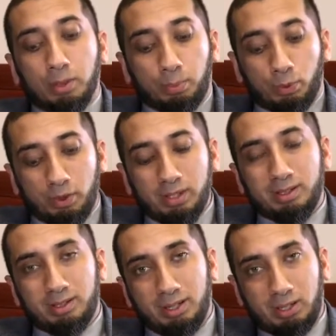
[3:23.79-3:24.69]
The
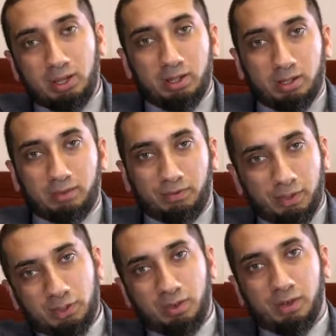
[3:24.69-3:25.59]
point here,
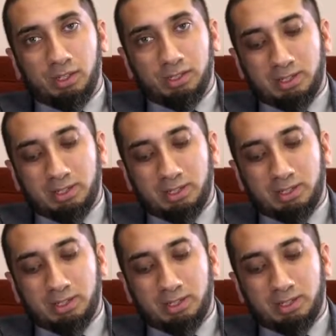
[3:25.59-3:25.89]
first of all,